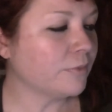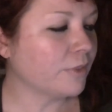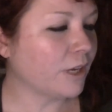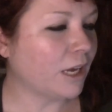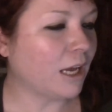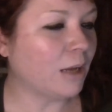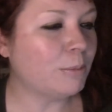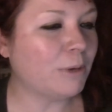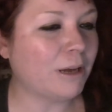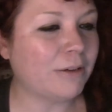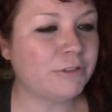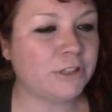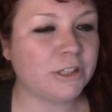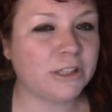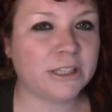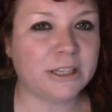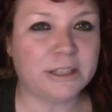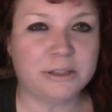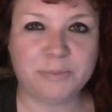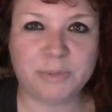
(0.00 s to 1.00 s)
I've done
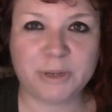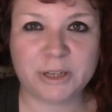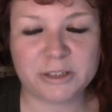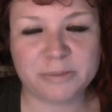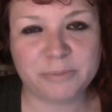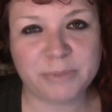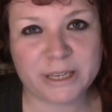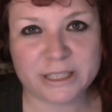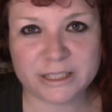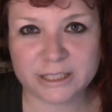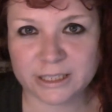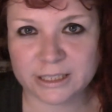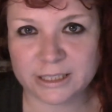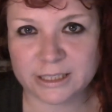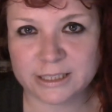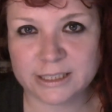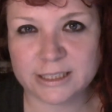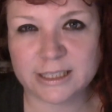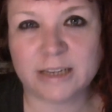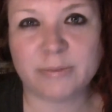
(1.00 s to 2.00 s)
this because
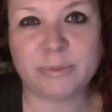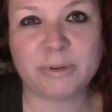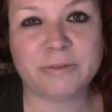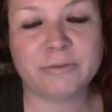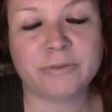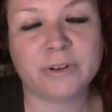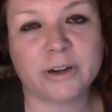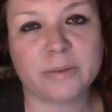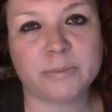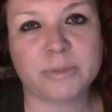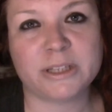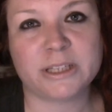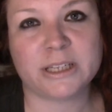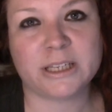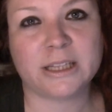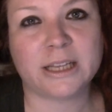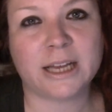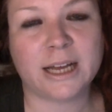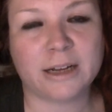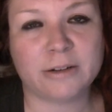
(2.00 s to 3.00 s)
basically today I've been very busy
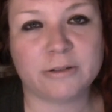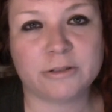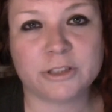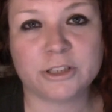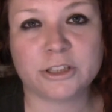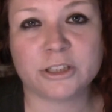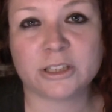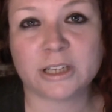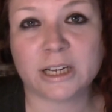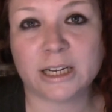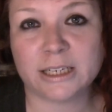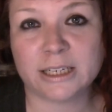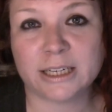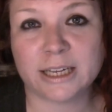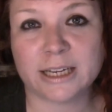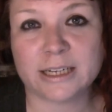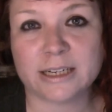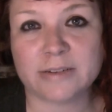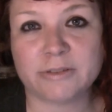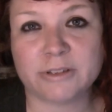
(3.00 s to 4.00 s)
in the house, just kind of
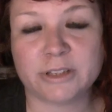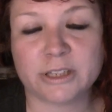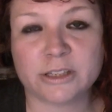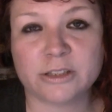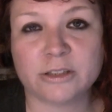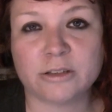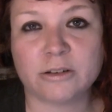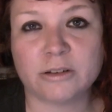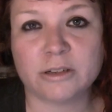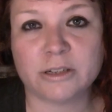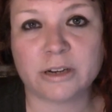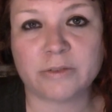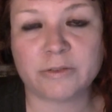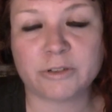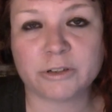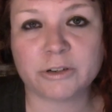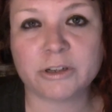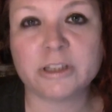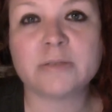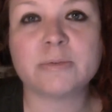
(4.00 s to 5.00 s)
getting everything sorted after
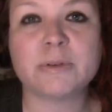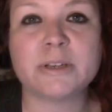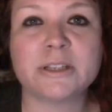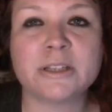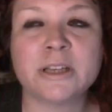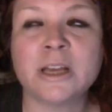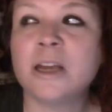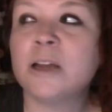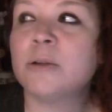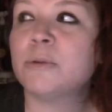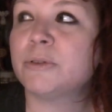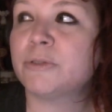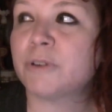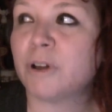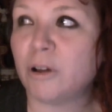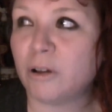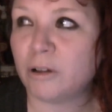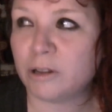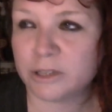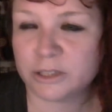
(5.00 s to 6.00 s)
Christmas. We've
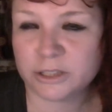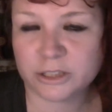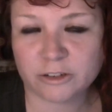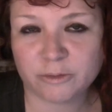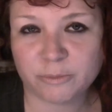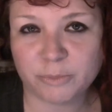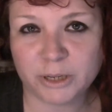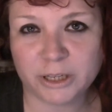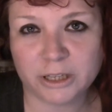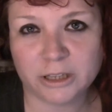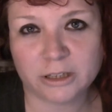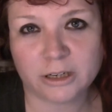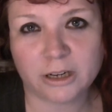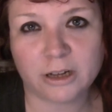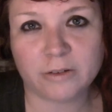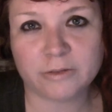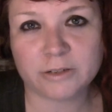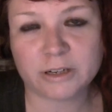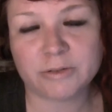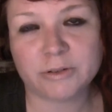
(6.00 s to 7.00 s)
got all the stuff put in the
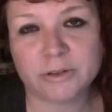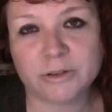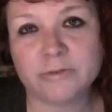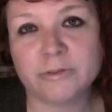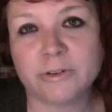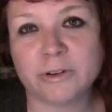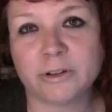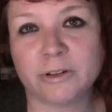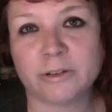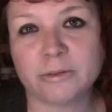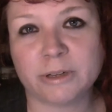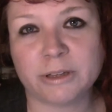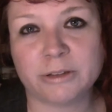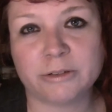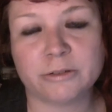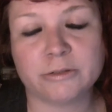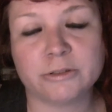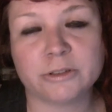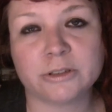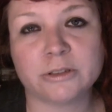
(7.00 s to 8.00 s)
loft, I've hoovered all the way
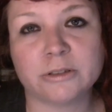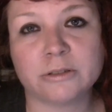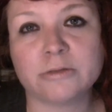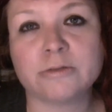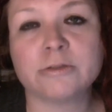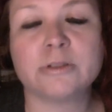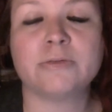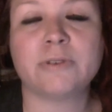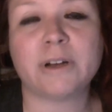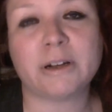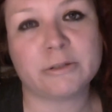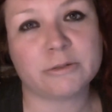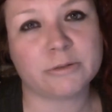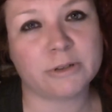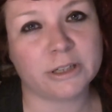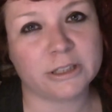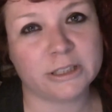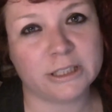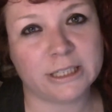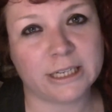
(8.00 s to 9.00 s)
through and done loads of
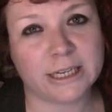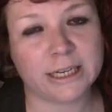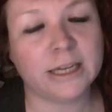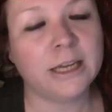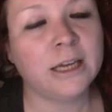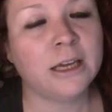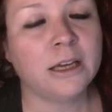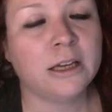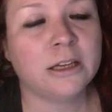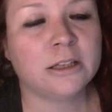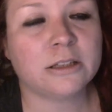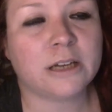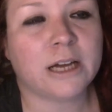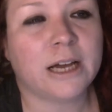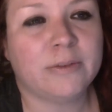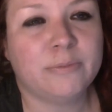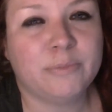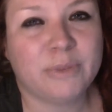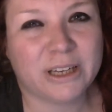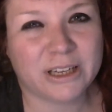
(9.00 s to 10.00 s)
housework today. So
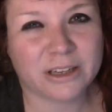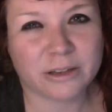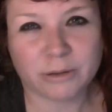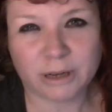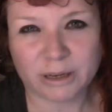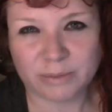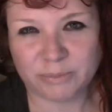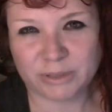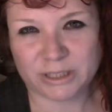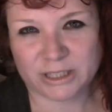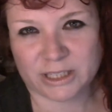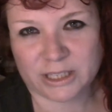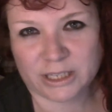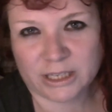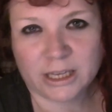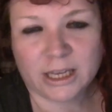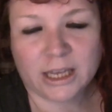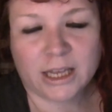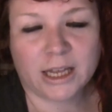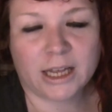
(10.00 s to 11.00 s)
I've been quite busy
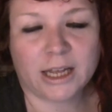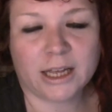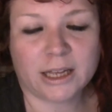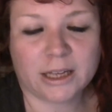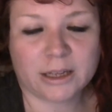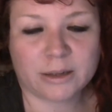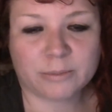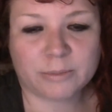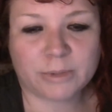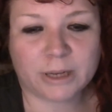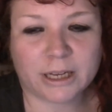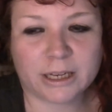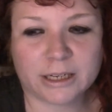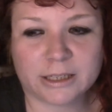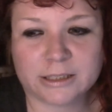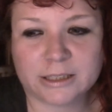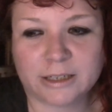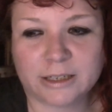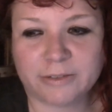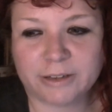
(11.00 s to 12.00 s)
and
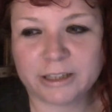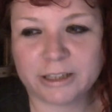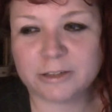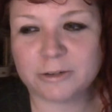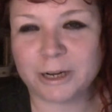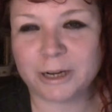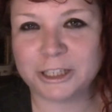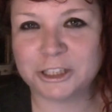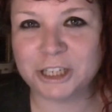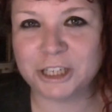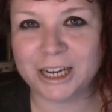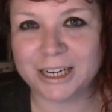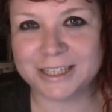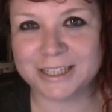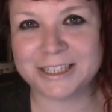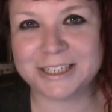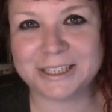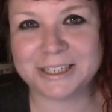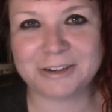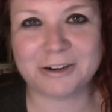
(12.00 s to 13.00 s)
I feel quite
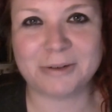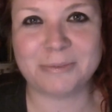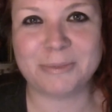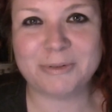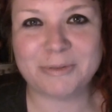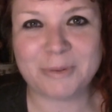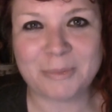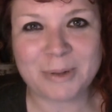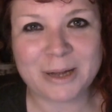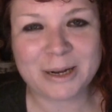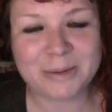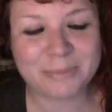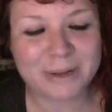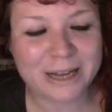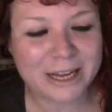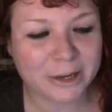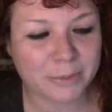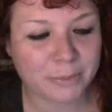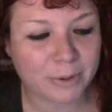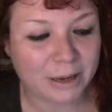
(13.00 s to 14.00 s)
shattered, I've got a bit of a bad
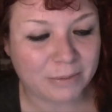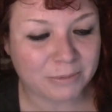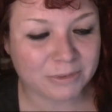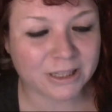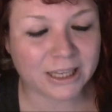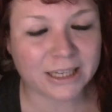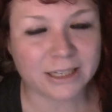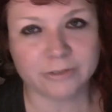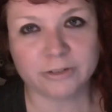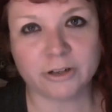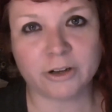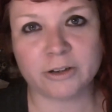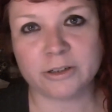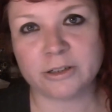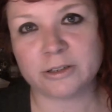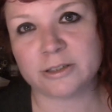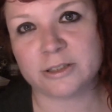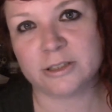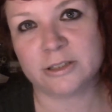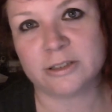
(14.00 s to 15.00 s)
back, but I'm glad I've got it
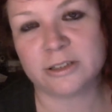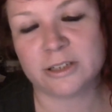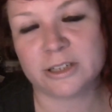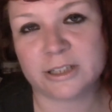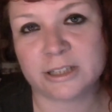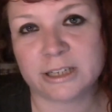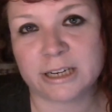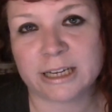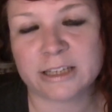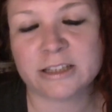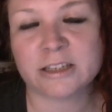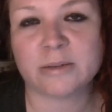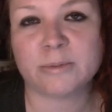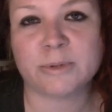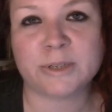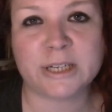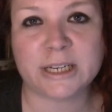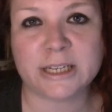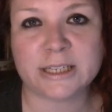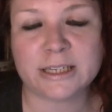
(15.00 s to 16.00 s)
all done because the next couple
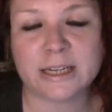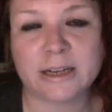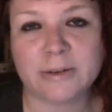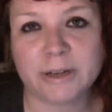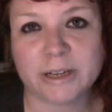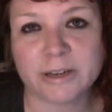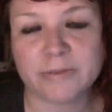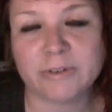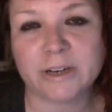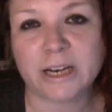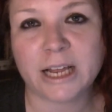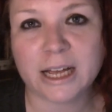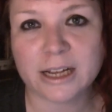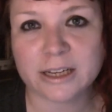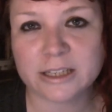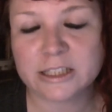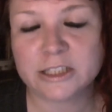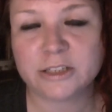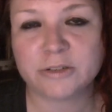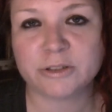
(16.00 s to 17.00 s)
of days now I can
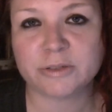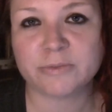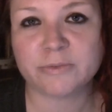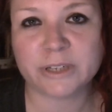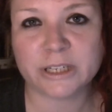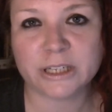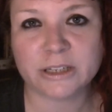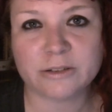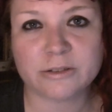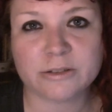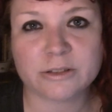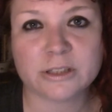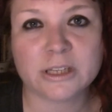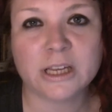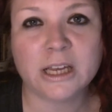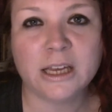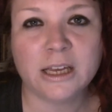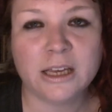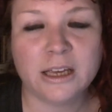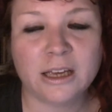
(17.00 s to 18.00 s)
relax, do some videos
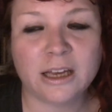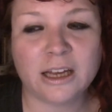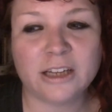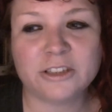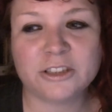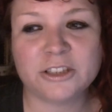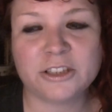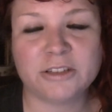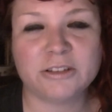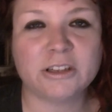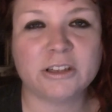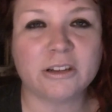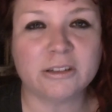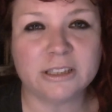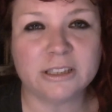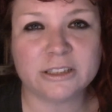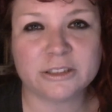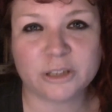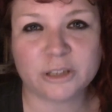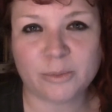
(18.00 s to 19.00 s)
and just do the odd
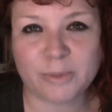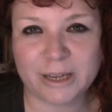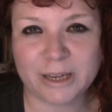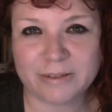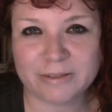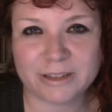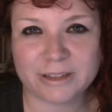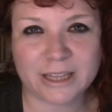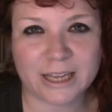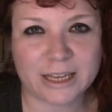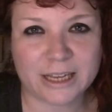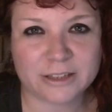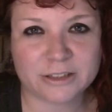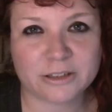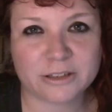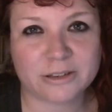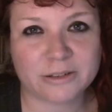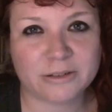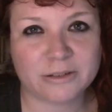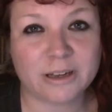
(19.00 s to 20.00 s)
little job here and there.
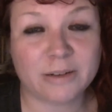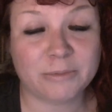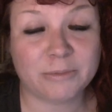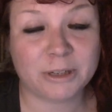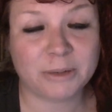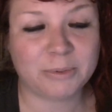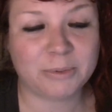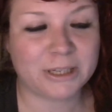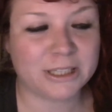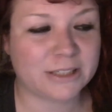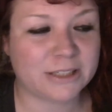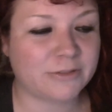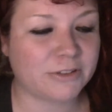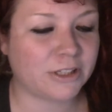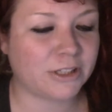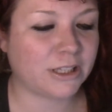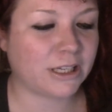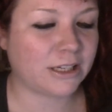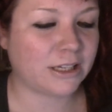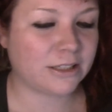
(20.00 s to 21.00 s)
So I'm really pleased I've
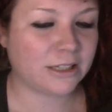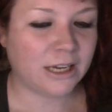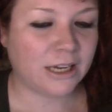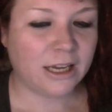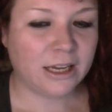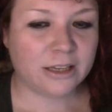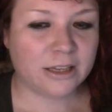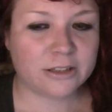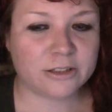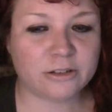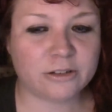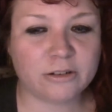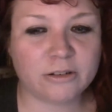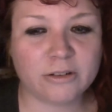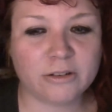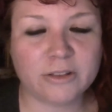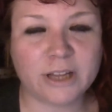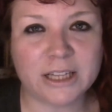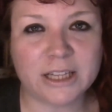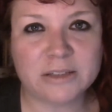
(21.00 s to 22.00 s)
done that.
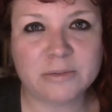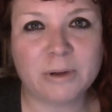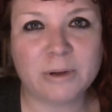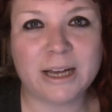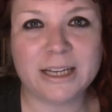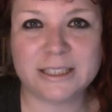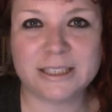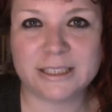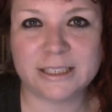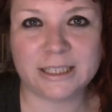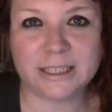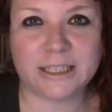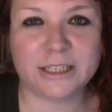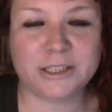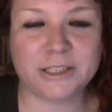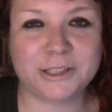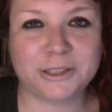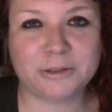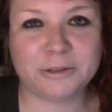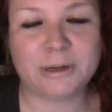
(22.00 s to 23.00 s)
So that's why today
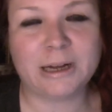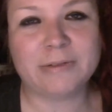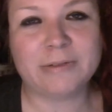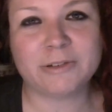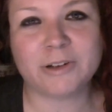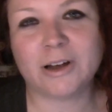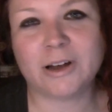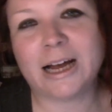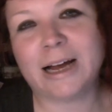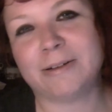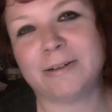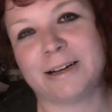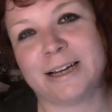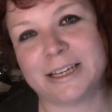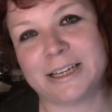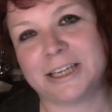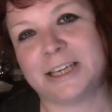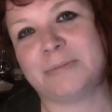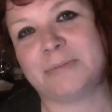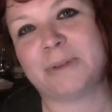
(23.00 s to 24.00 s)
you have got how
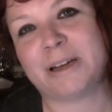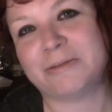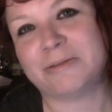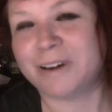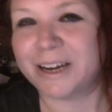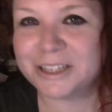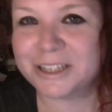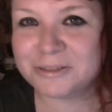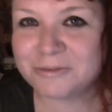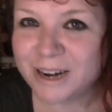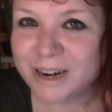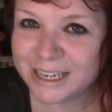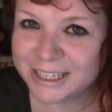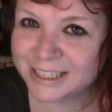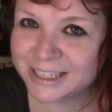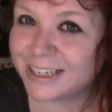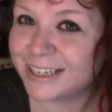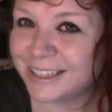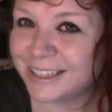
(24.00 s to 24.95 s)
I keep my reds red.